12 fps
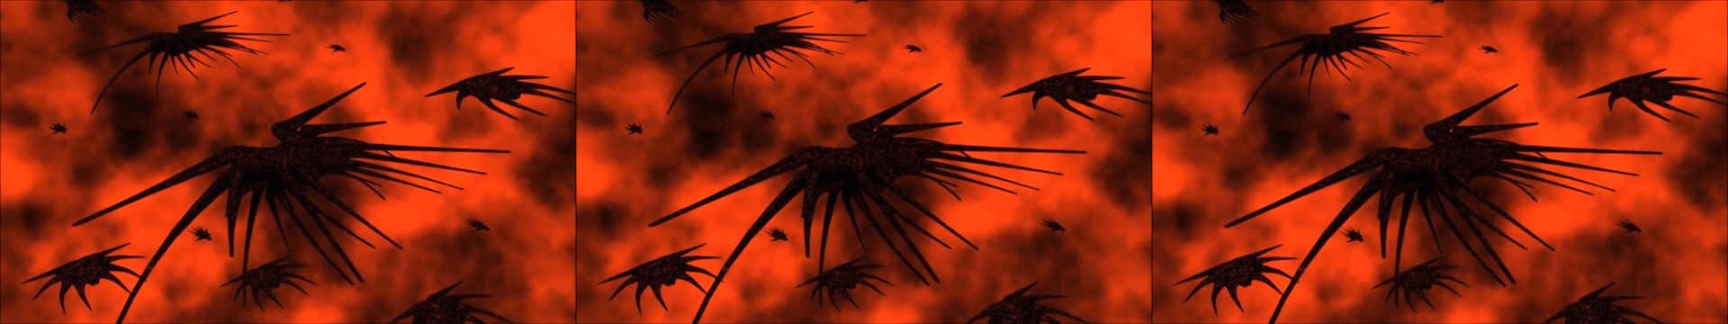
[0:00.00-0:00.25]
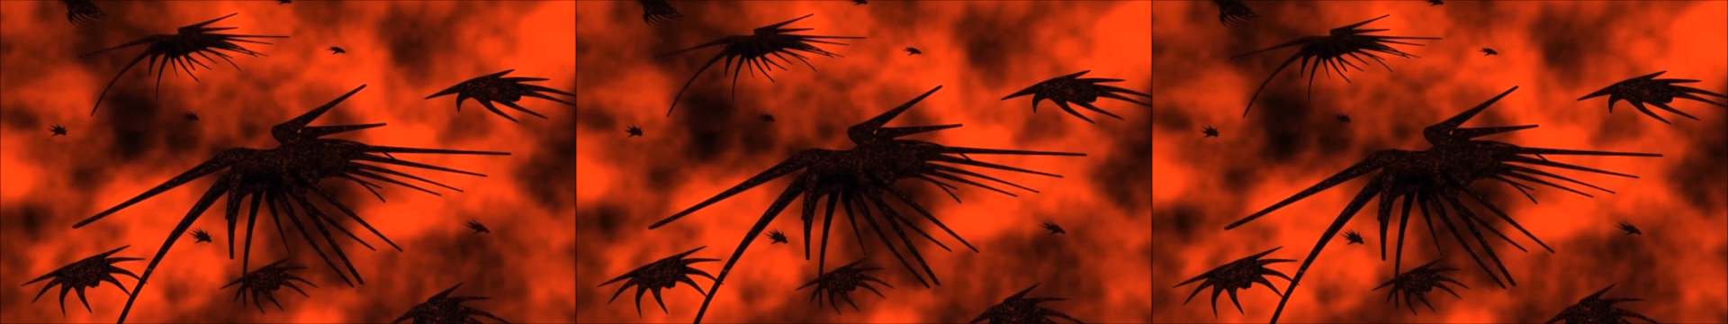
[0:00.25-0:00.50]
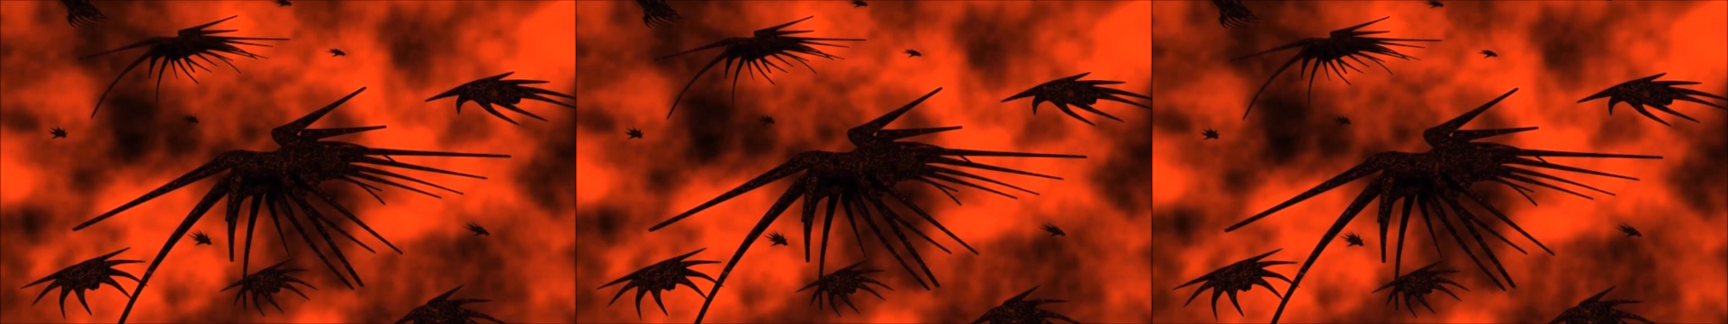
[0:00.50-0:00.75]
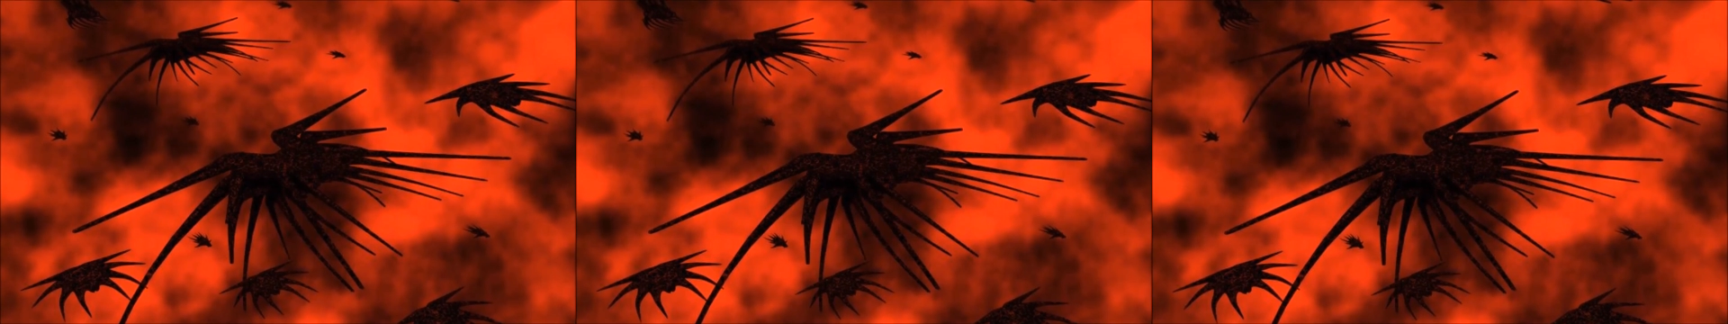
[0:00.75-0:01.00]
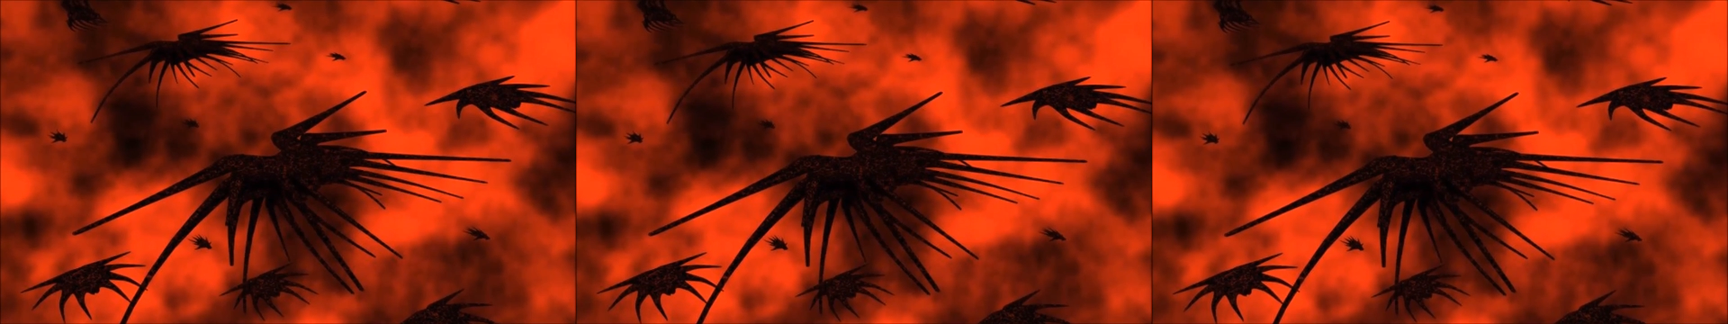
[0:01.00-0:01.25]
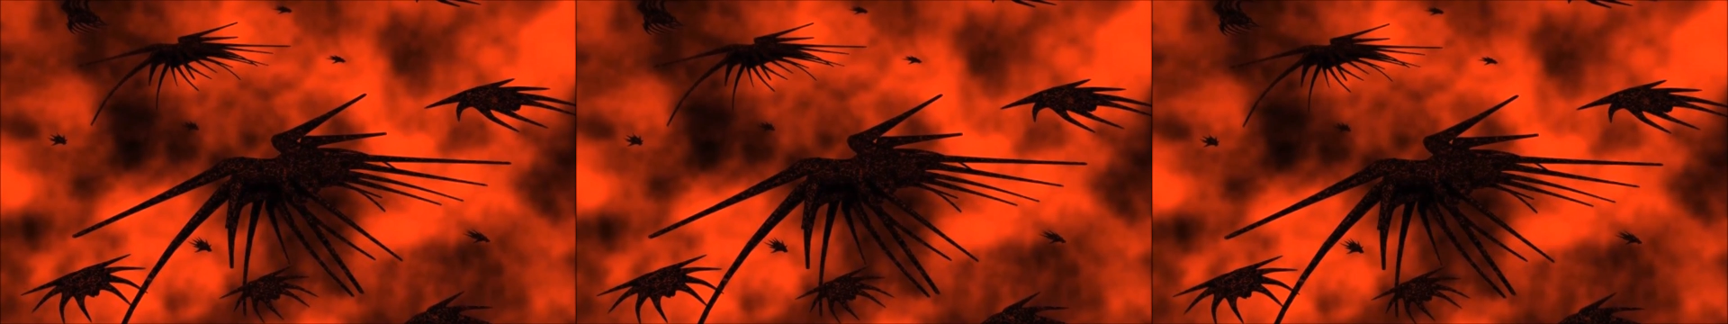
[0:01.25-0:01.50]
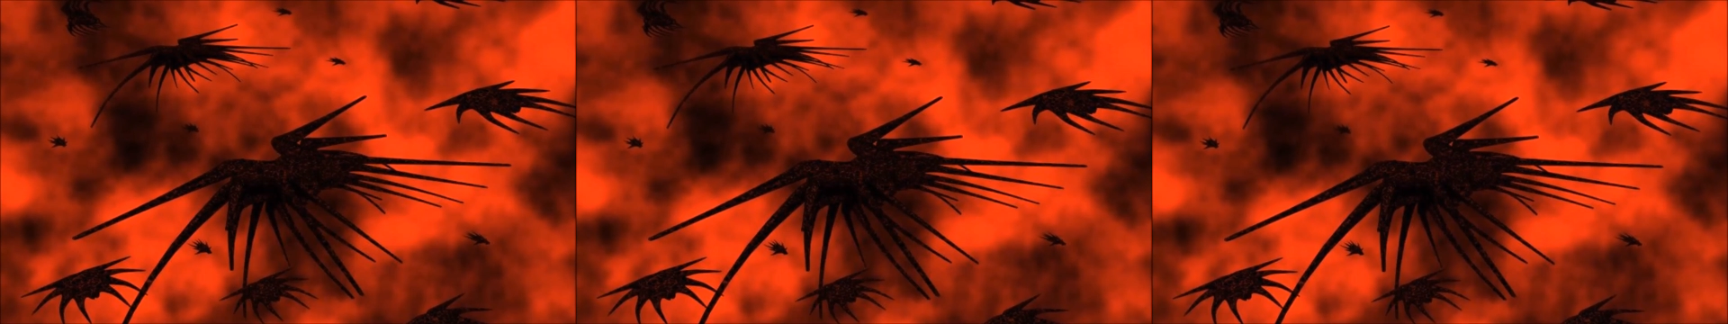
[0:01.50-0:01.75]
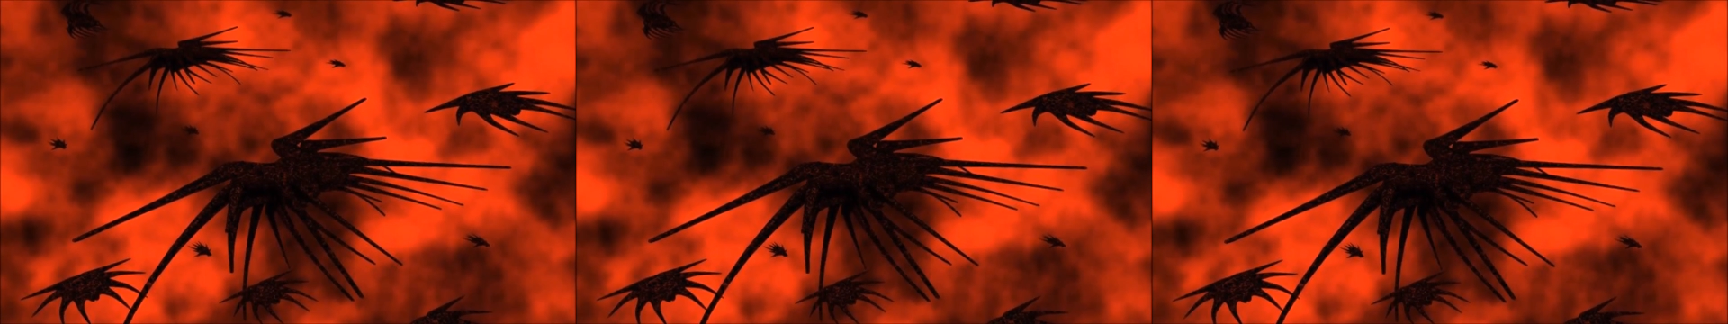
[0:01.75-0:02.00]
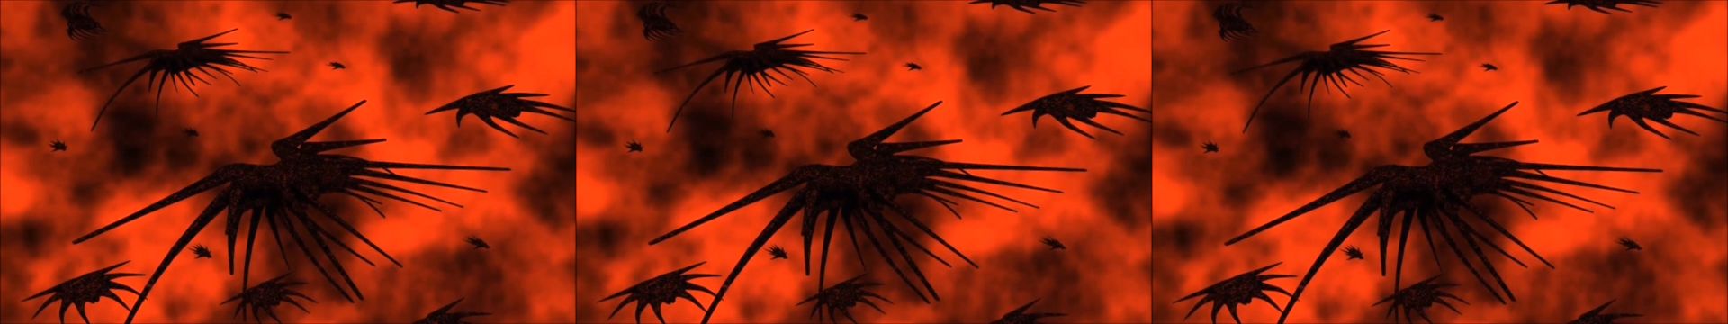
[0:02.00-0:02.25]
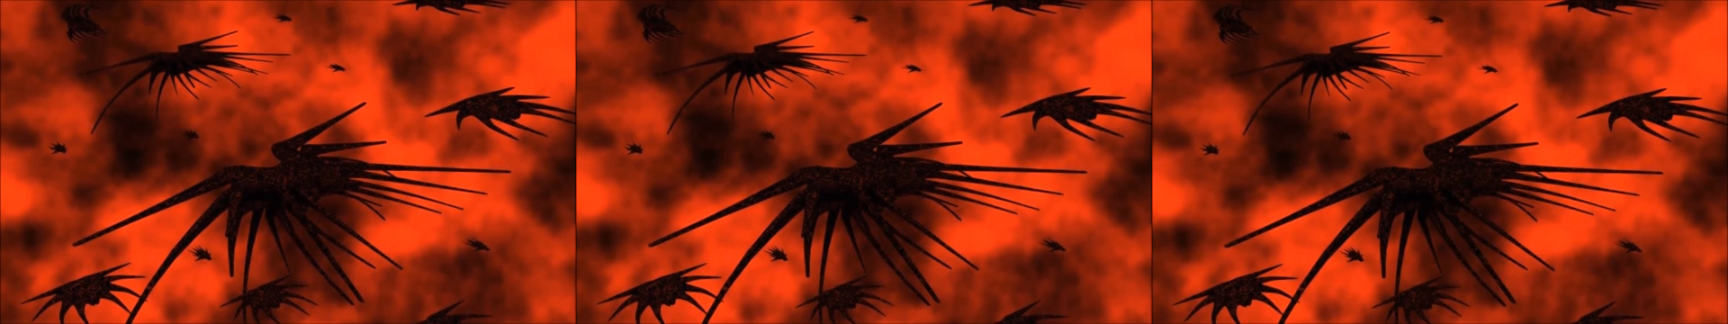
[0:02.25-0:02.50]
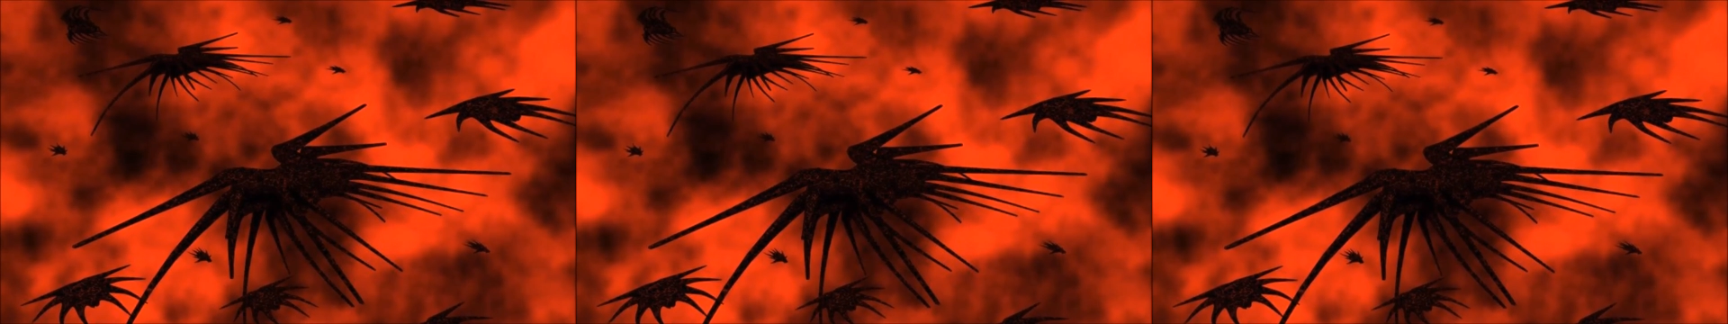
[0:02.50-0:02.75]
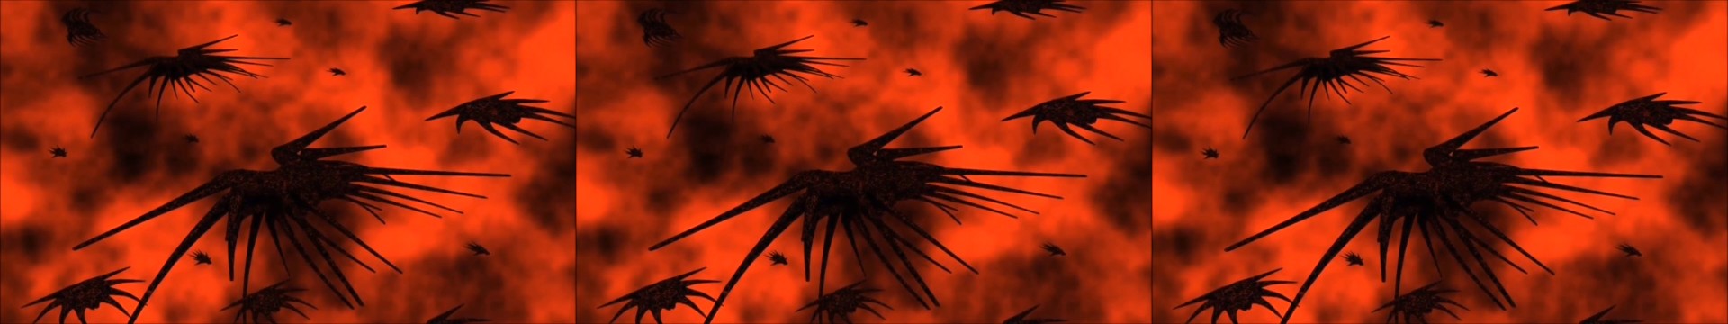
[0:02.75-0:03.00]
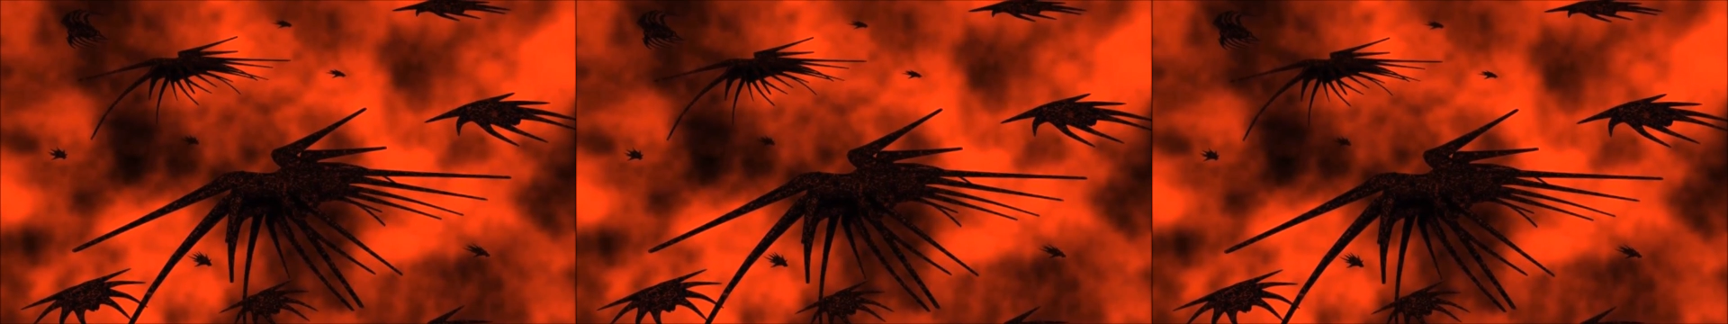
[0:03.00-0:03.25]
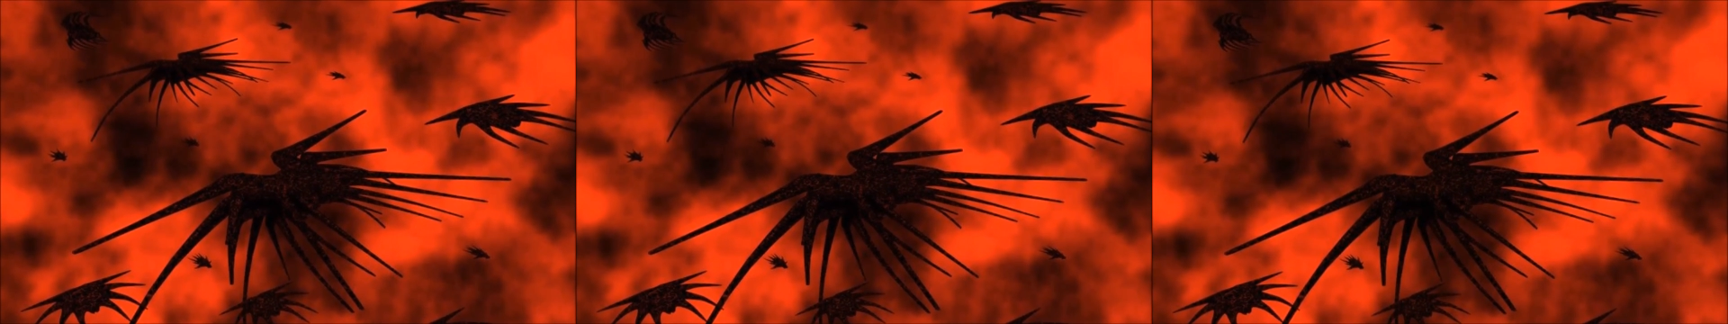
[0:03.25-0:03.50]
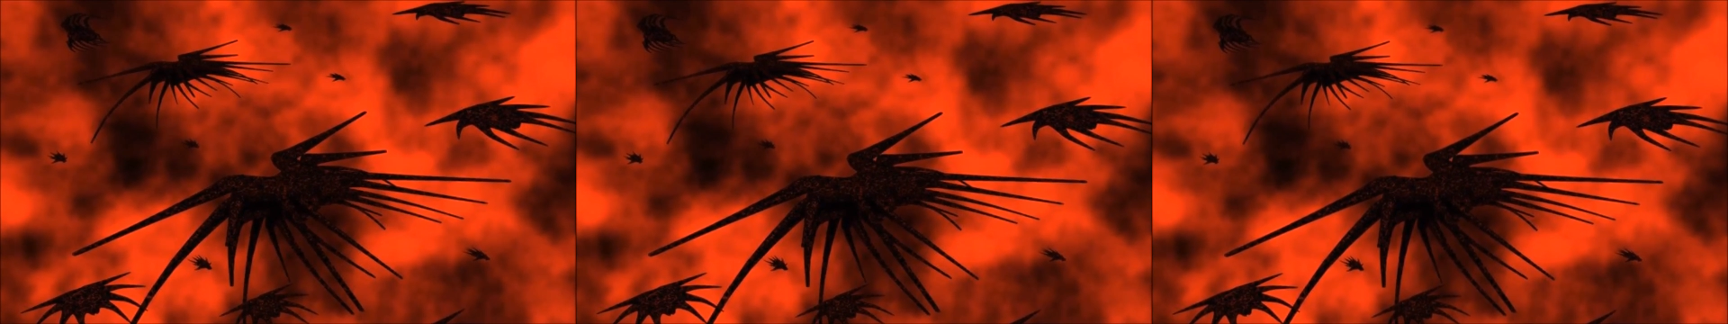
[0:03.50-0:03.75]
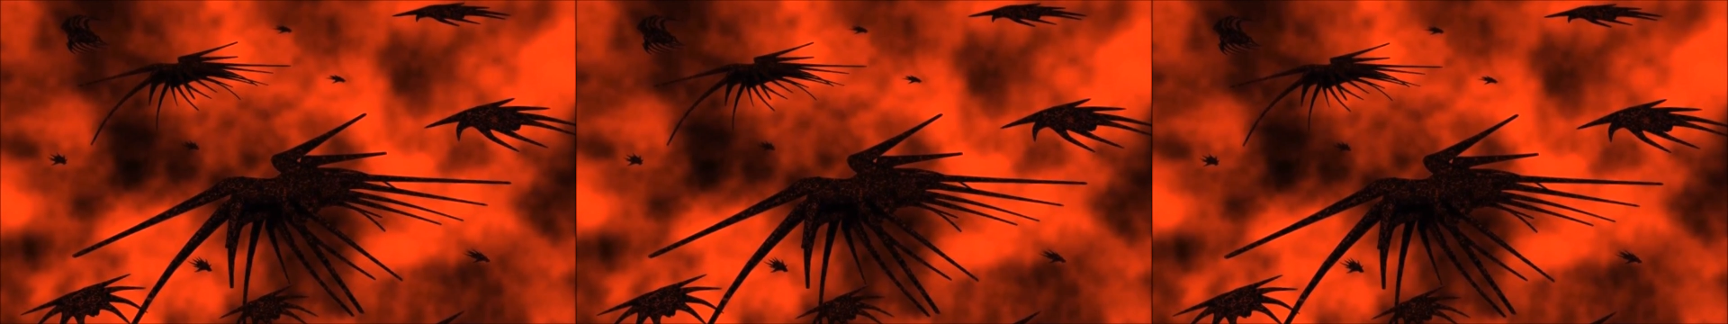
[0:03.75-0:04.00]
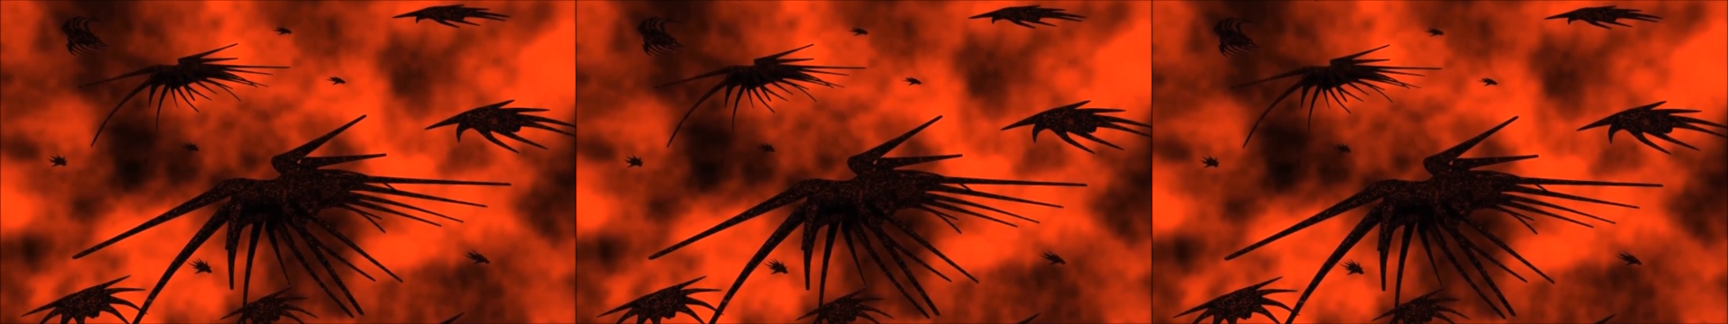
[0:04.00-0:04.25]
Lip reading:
No face is visible, so there are no lips to read.